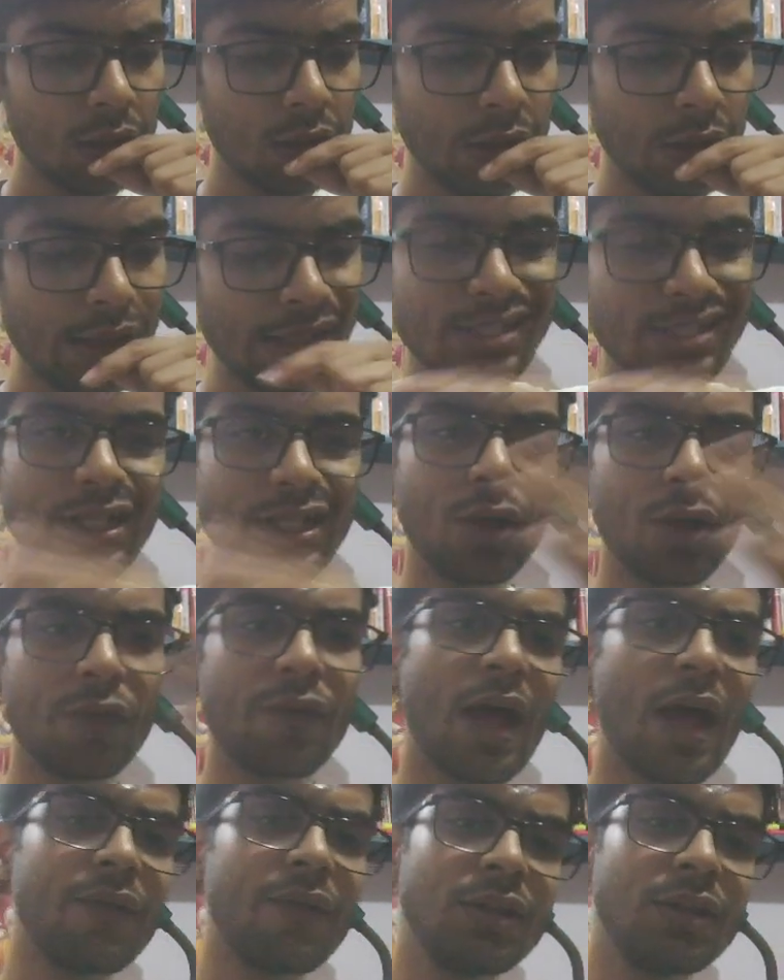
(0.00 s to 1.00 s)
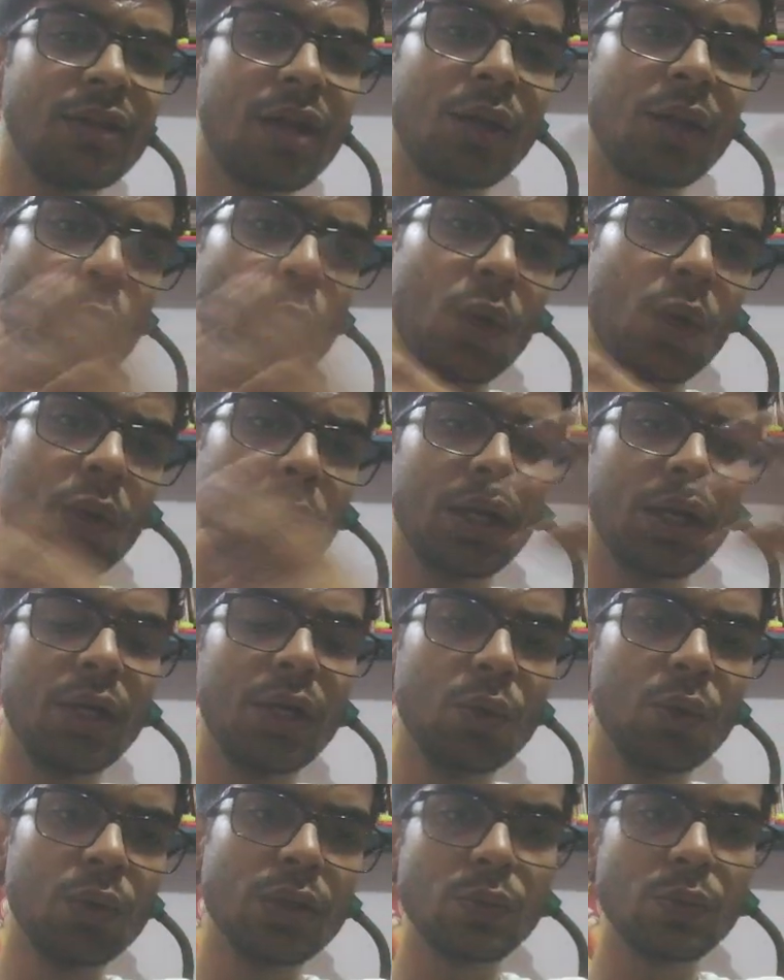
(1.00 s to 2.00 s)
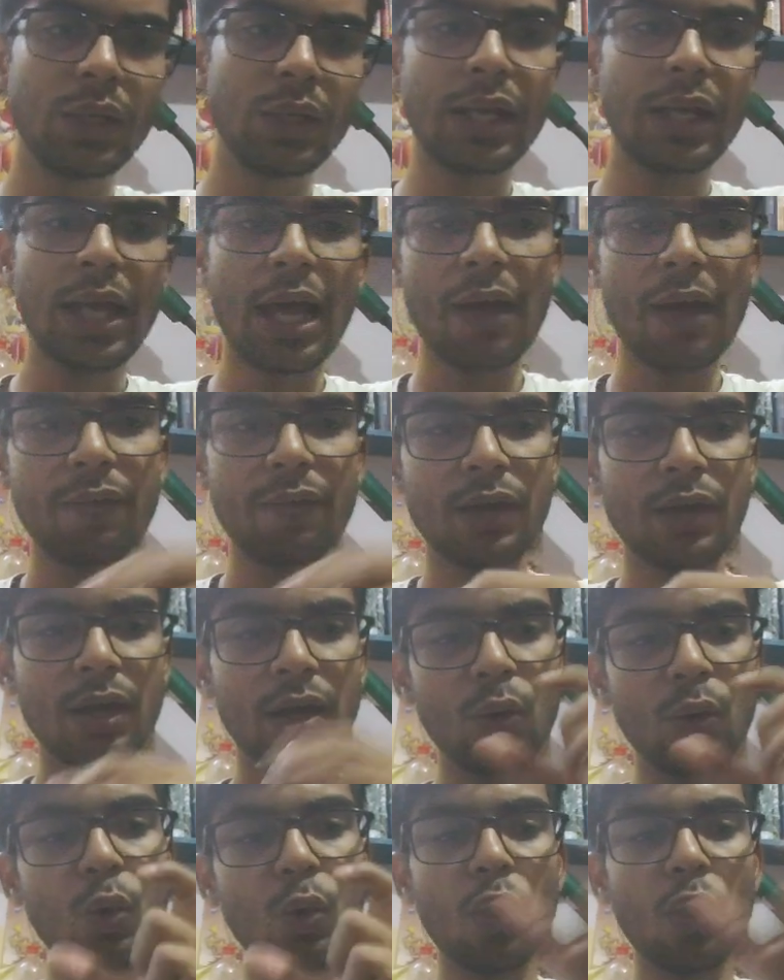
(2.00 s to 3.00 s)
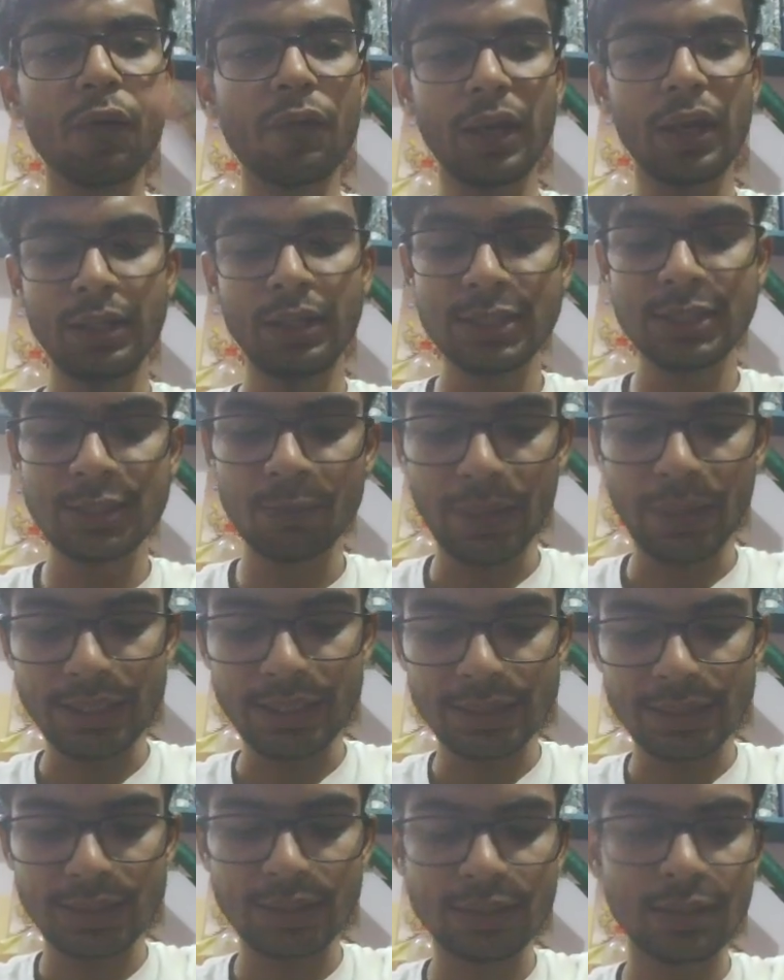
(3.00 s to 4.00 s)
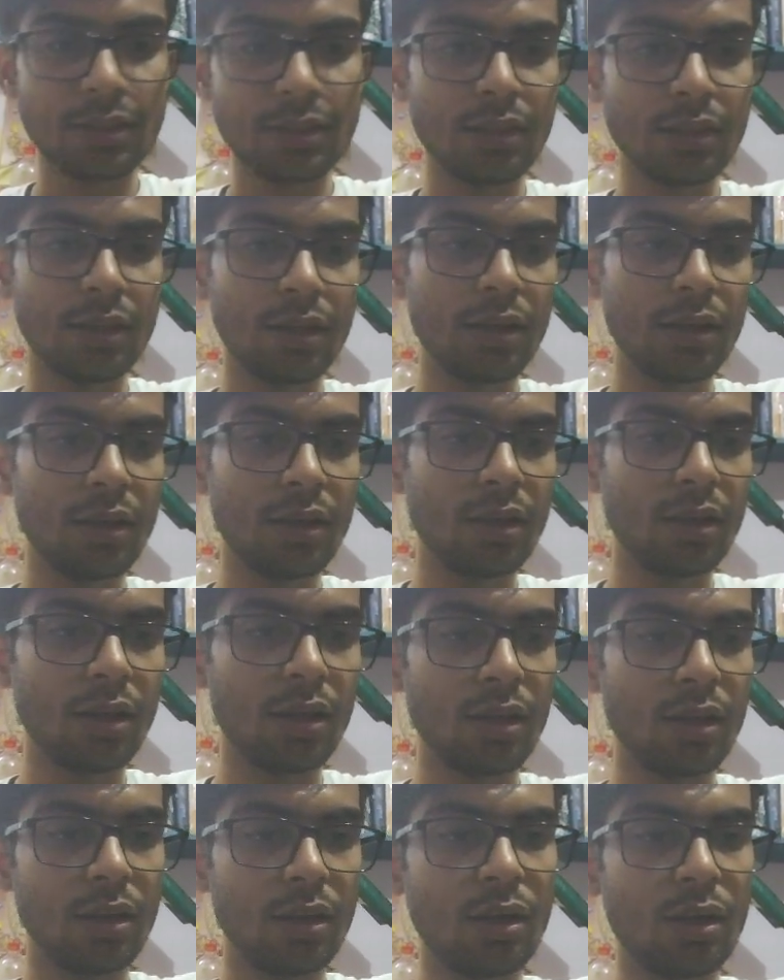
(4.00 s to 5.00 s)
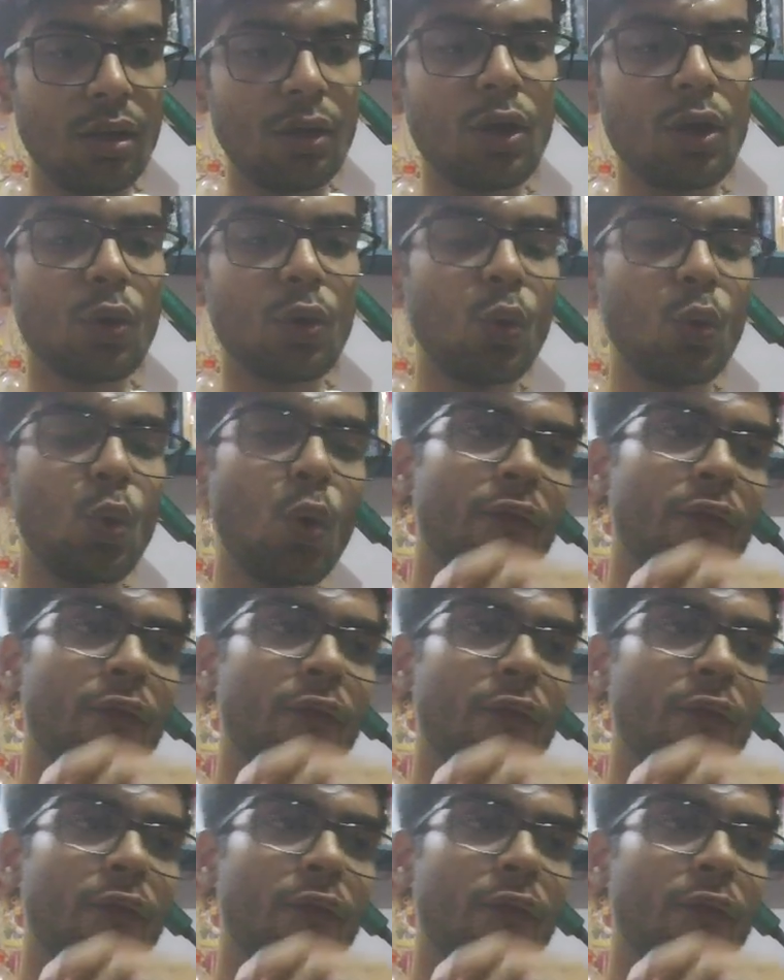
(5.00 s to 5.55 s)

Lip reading: Instead of having that, what we can do is we can have a O of n space. Not O of